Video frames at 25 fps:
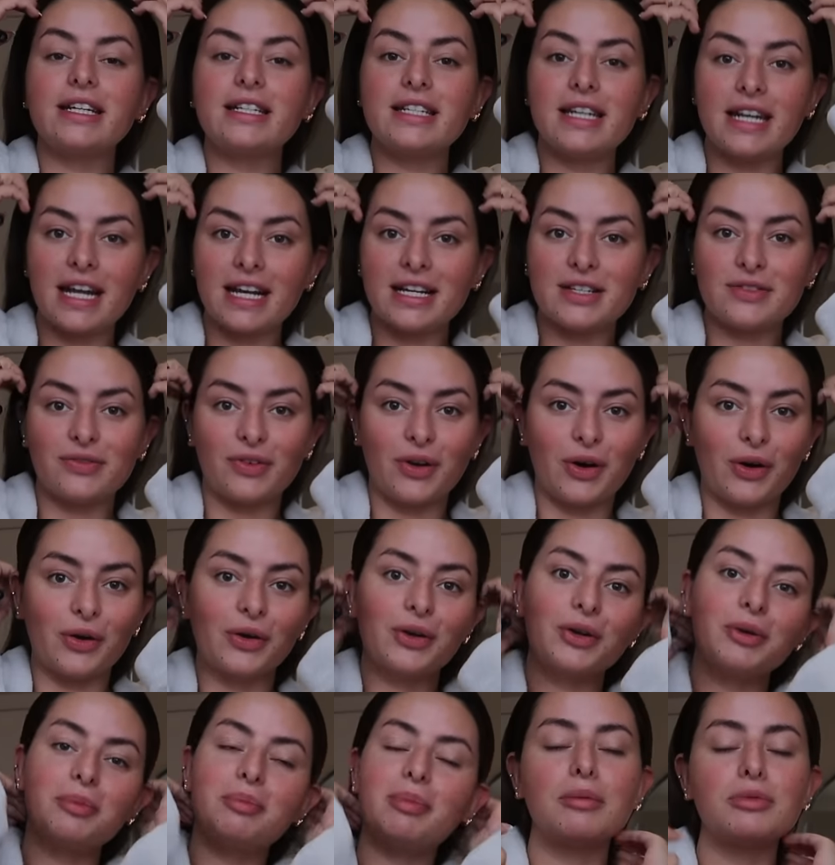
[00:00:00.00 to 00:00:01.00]
today's
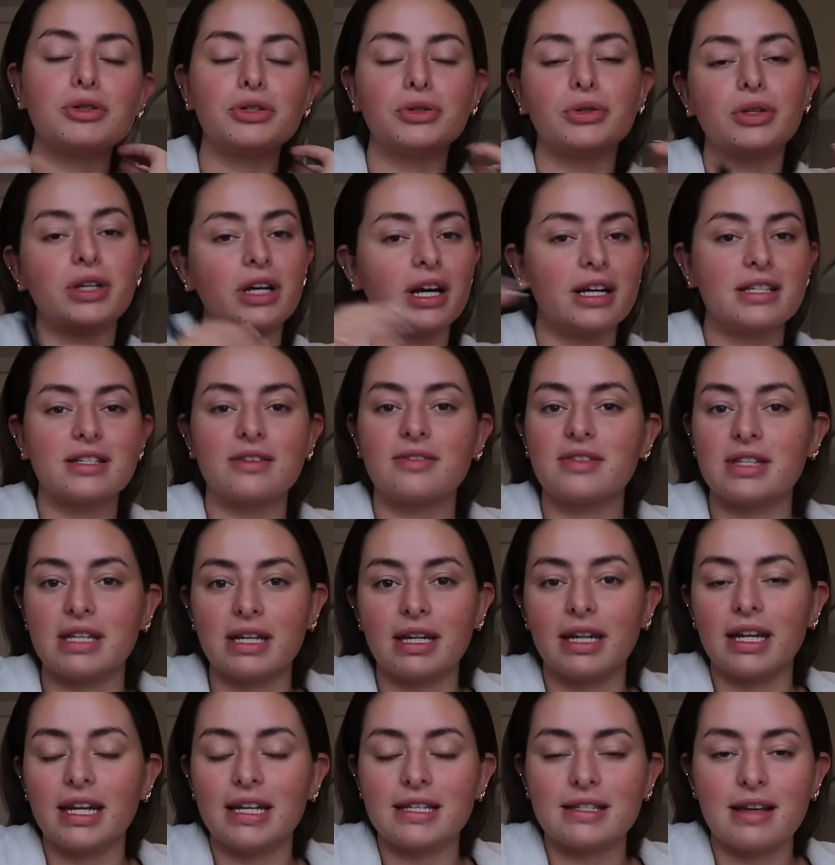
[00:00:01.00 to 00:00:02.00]
vlog. I'm sure you guys have
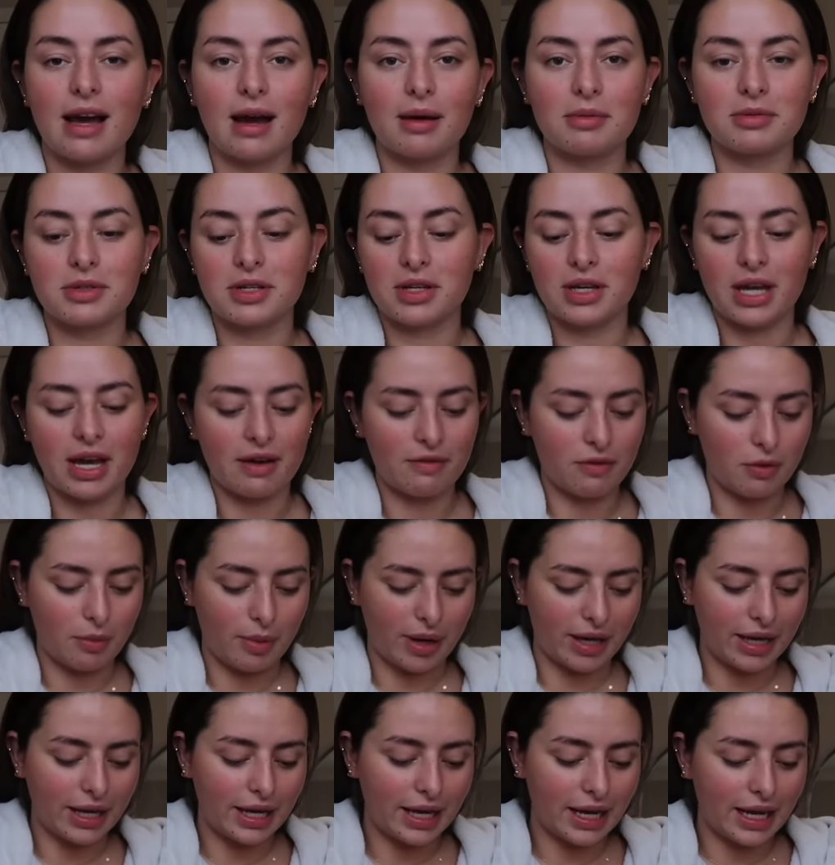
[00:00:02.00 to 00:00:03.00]
seen these absolutely
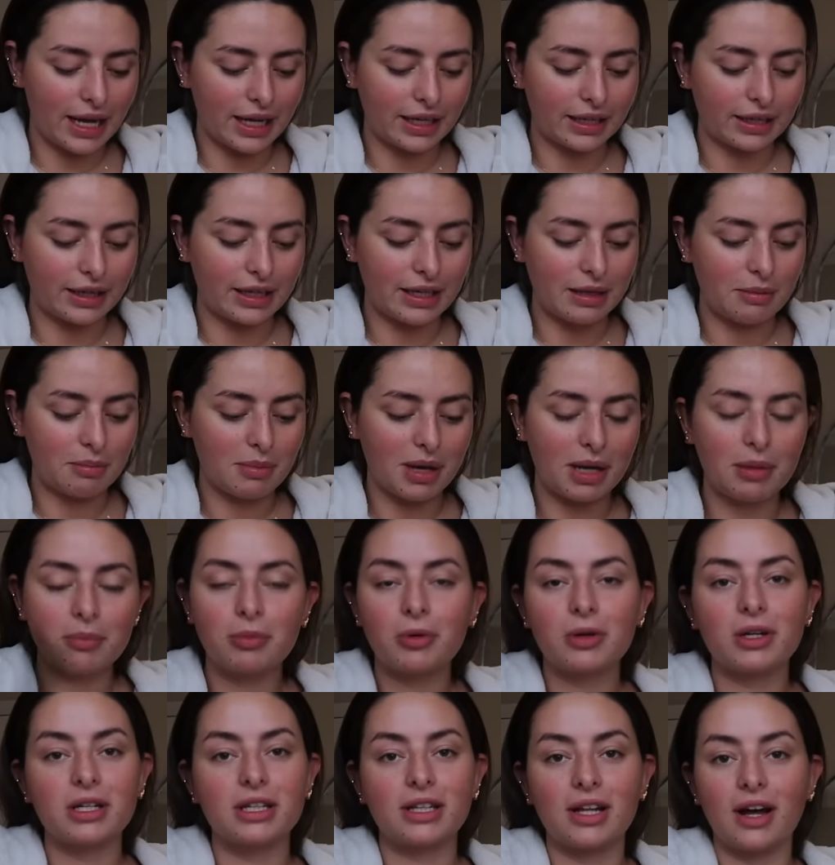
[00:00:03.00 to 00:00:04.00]
everywhere and the main
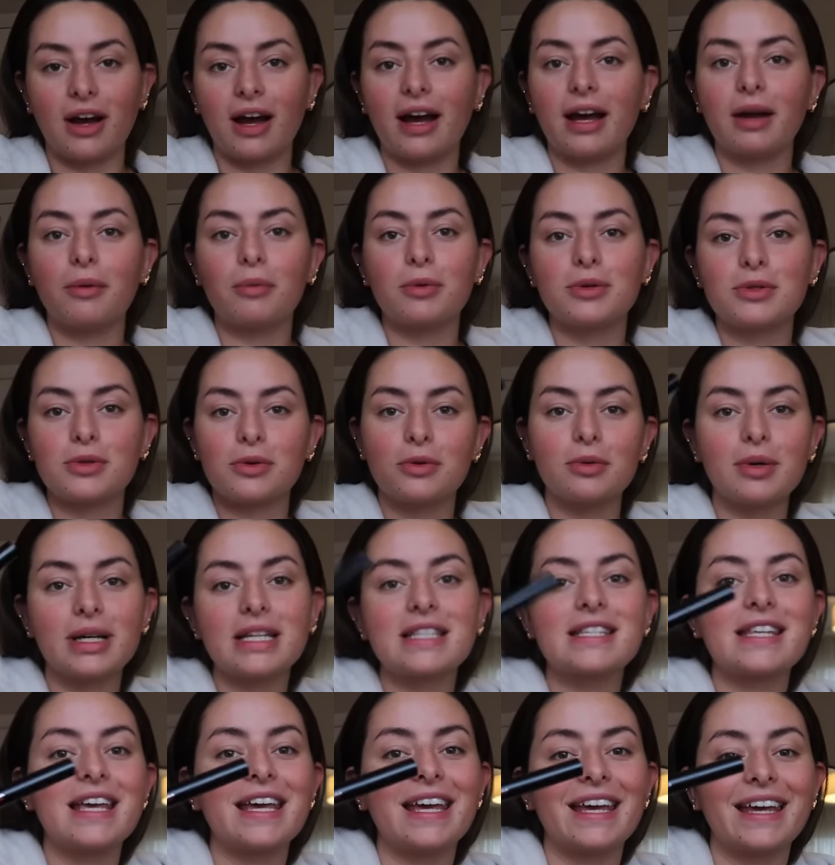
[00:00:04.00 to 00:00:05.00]
product that I was
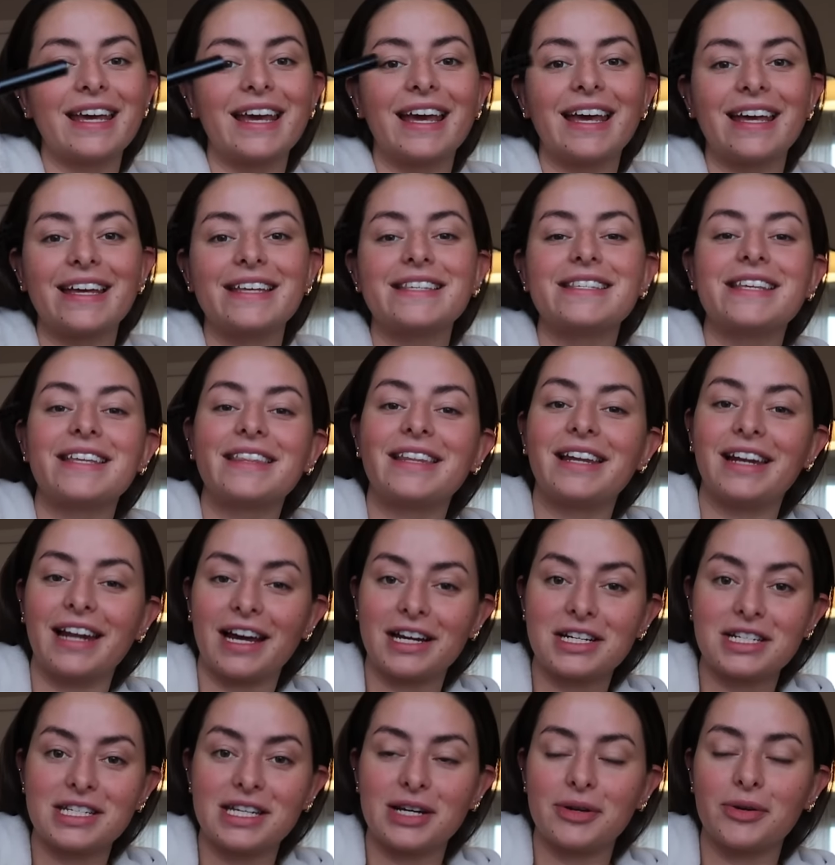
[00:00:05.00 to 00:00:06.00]
always saying is the
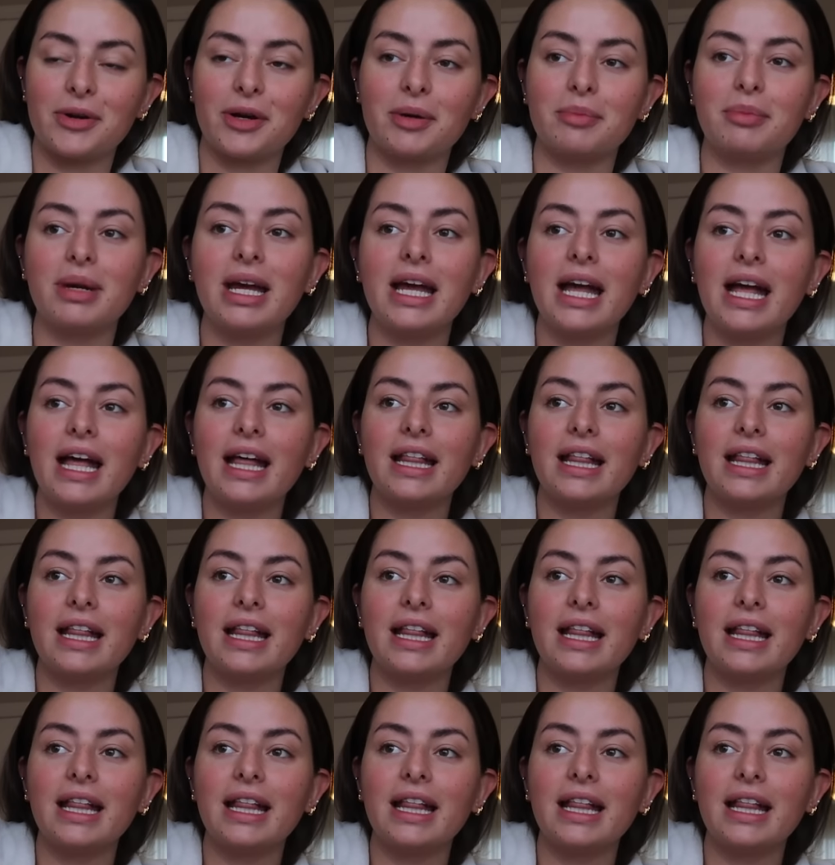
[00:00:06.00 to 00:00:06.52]
lash serum.